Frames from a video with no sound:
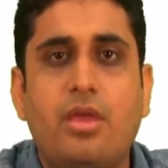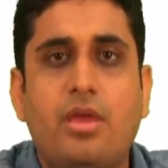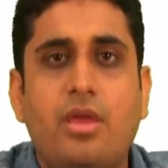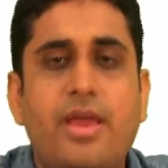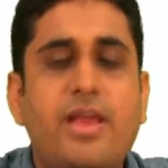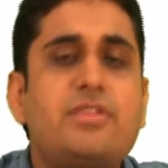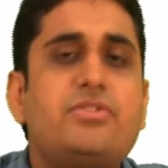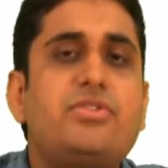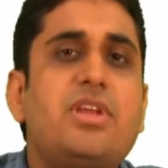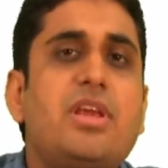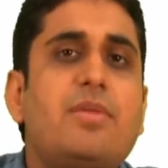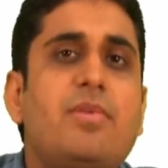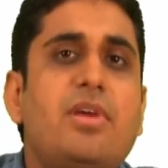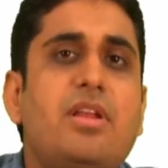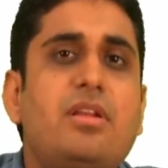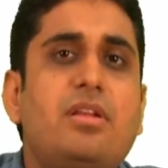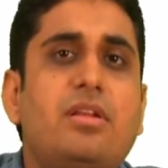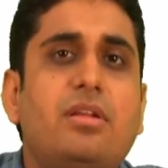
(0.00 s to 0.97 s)

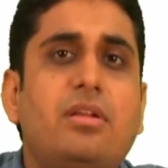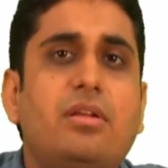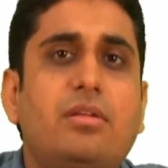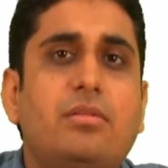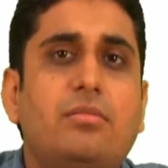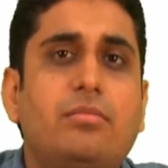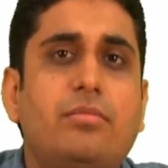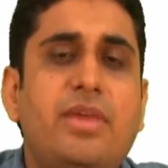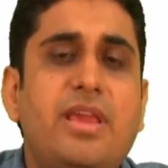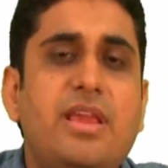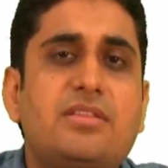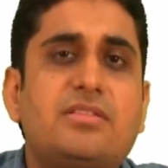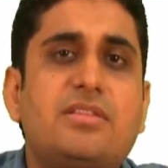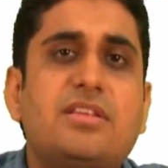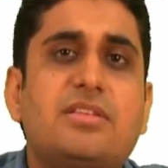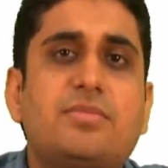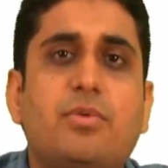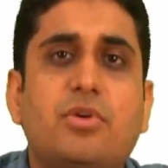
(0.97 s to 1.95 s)
HTML makes
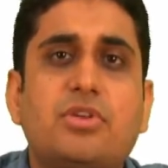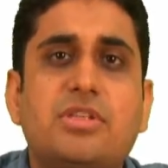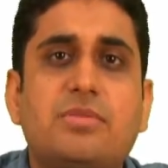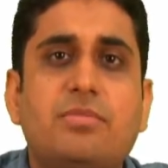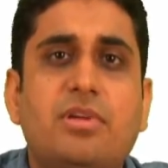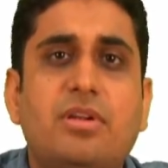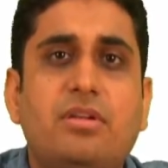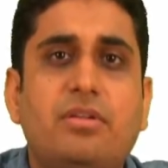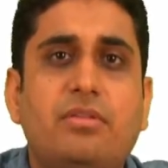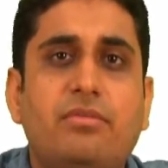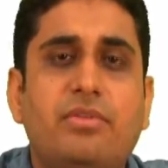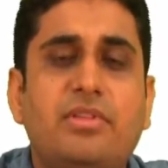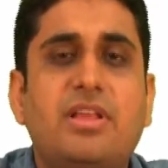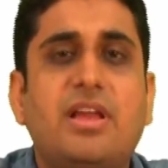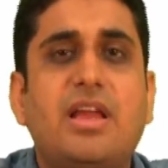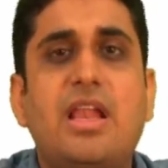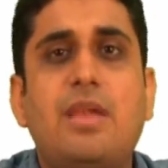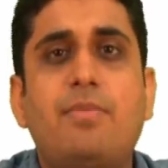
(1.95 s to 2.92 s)
this possible with
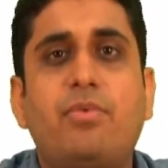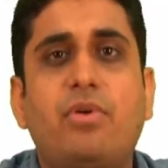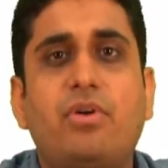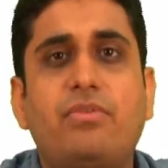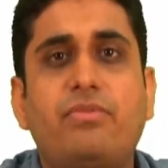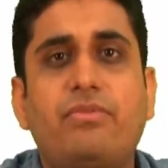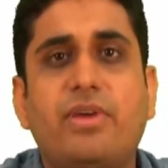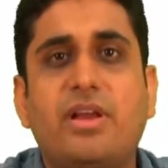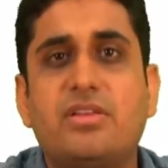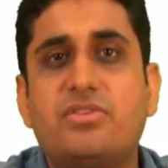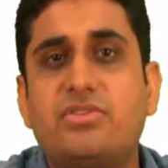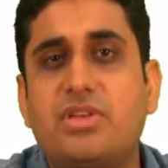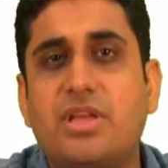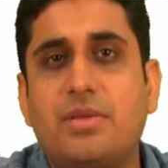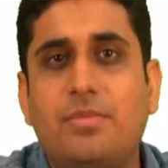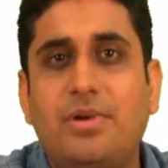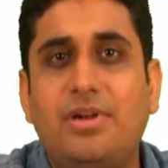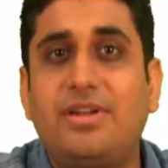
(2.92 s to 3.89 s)
the help of
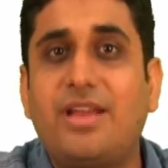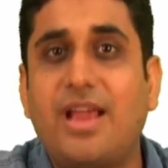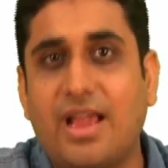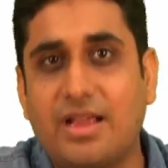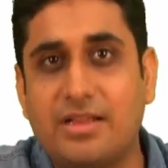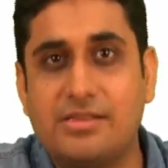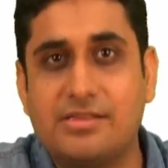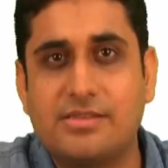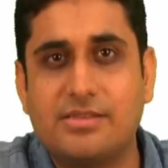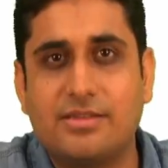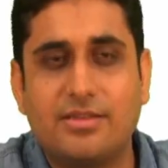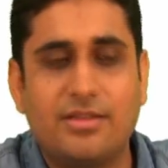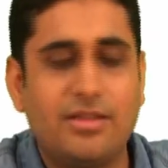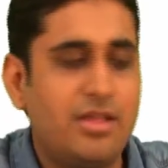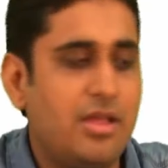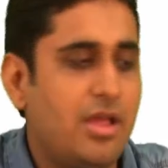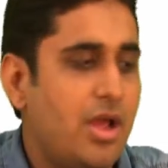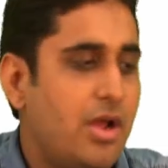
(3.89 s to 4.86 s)
HTML tags.
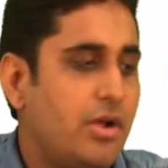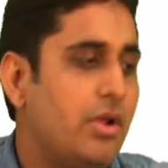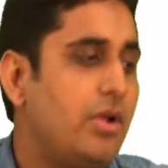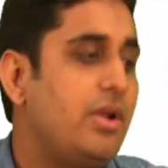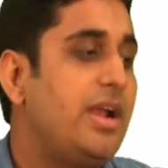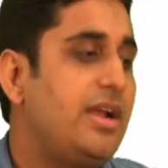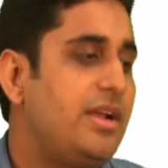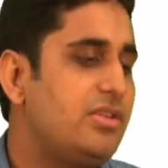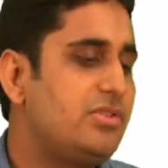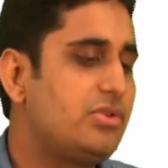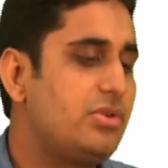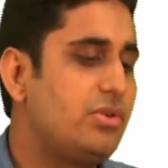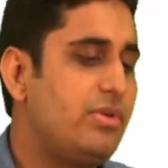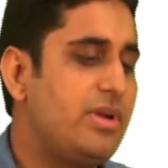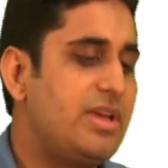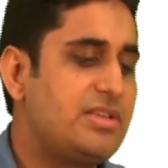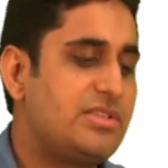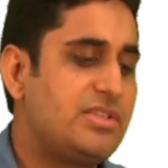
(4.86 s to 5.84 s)
Now let us know
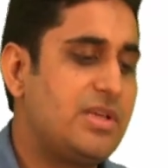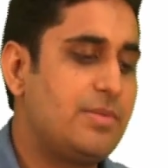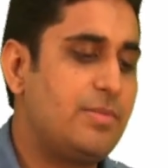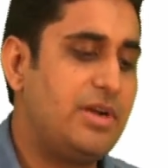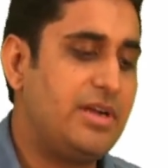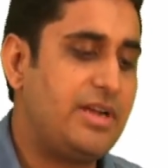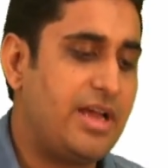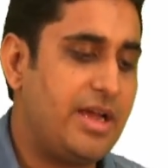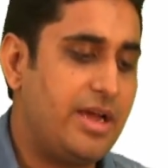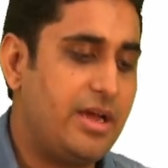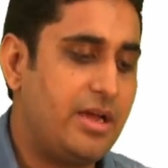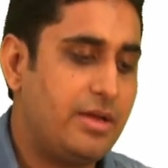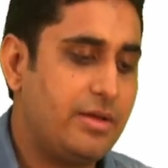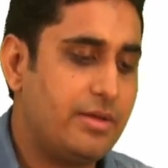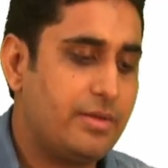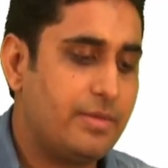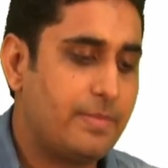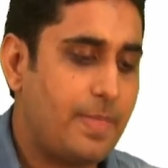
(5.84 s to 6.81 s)
HTML tag.
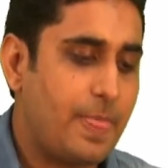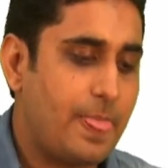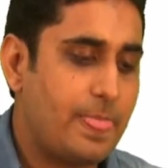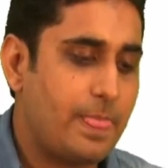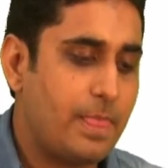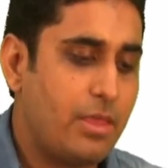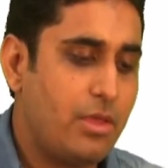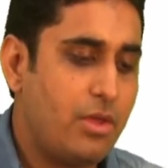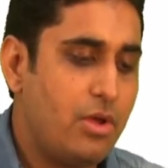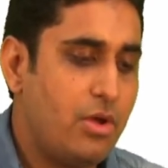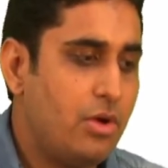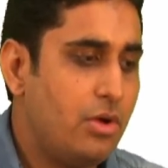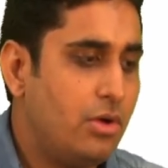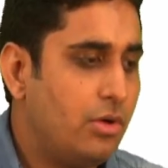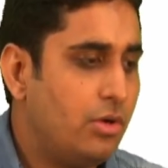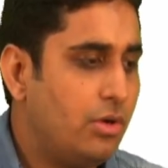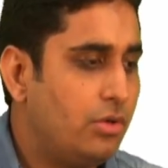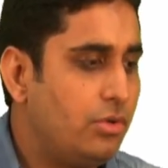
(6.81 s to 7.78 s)

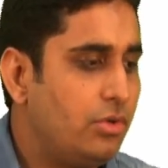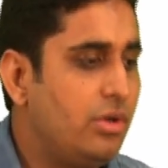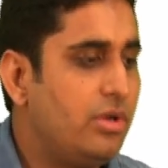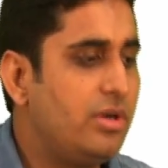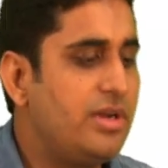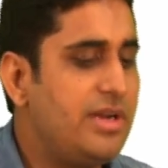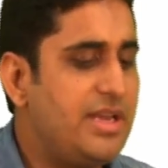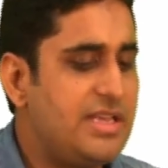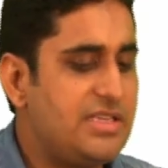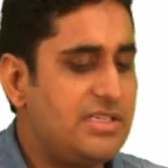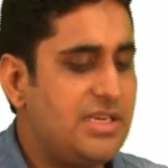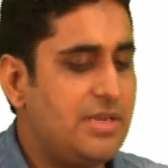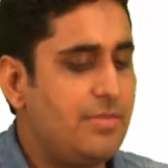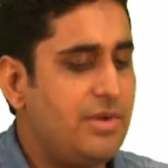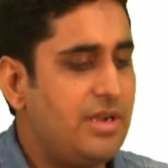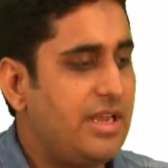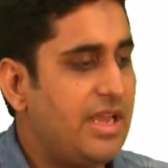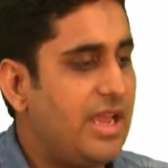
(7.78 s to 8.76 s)
To learn
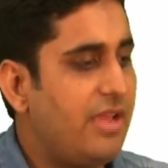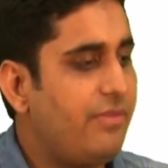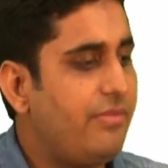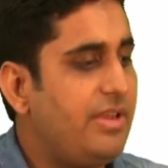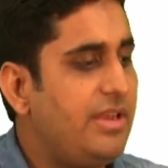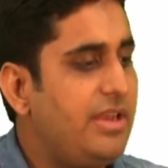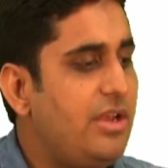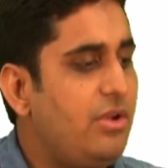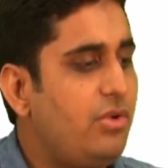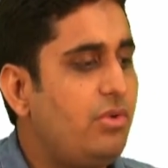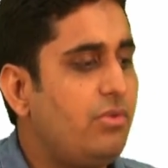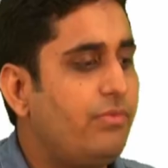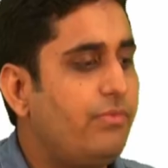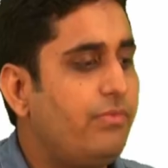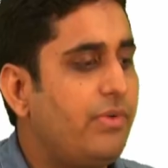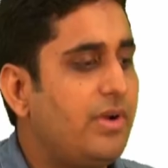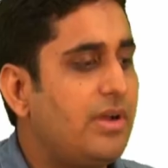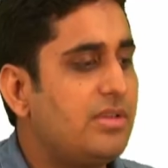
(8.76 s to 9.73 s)
HTML tag, we need to
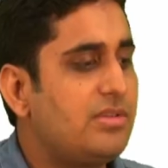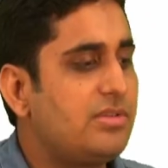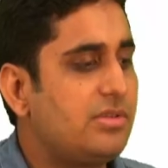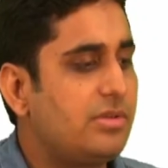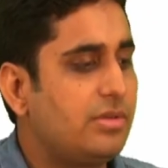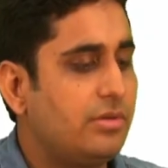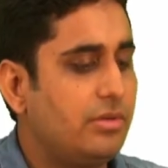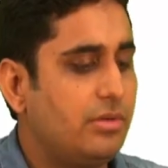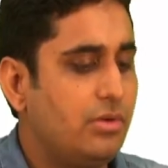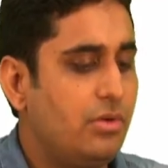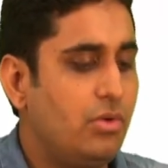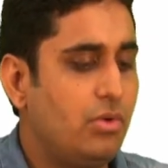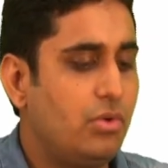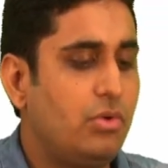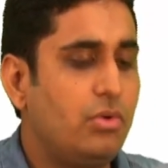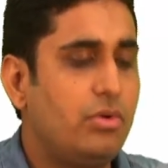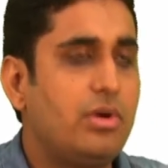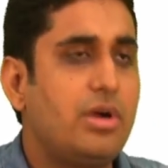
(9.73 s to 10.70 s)
first
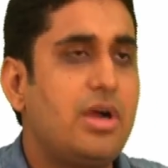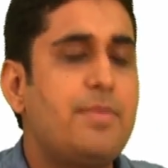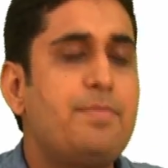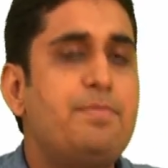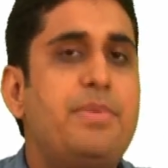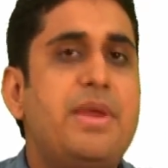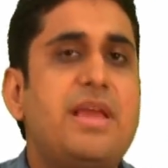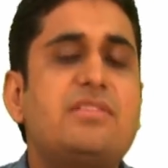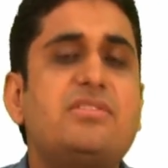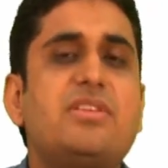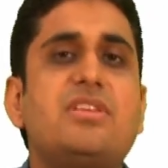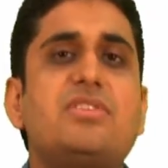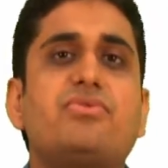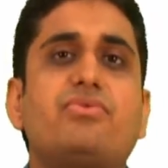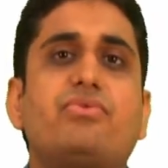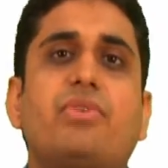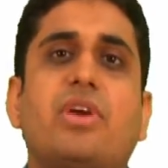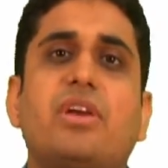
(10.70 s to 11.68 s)
know a basic
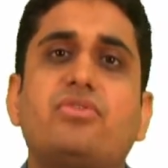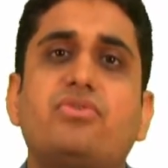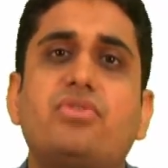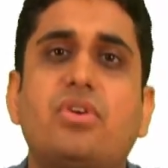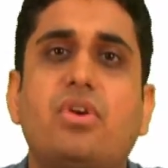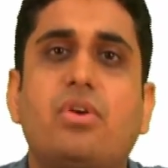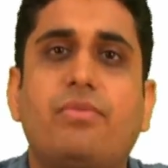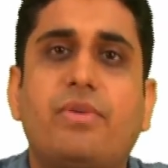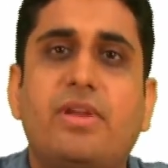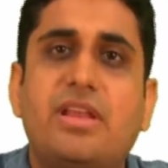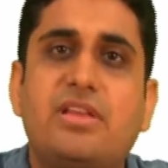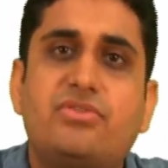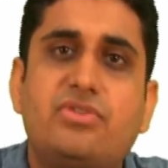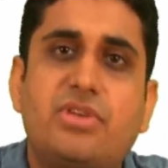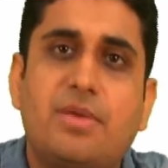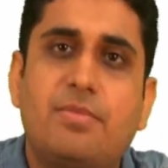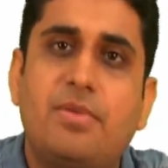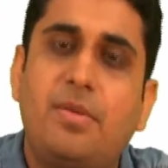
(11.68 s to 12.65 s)
structure of an
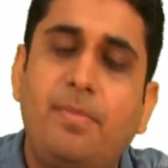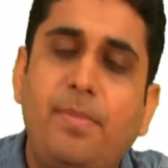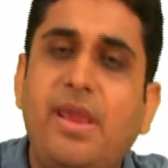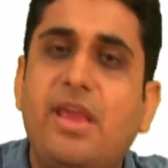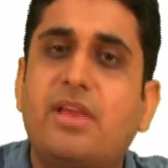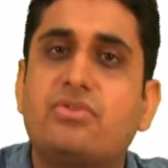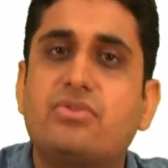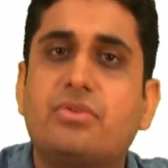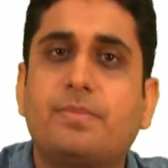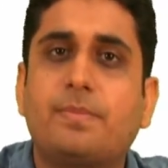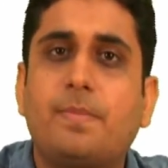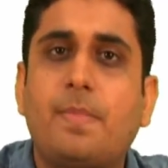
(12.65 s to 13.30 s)
HTML page.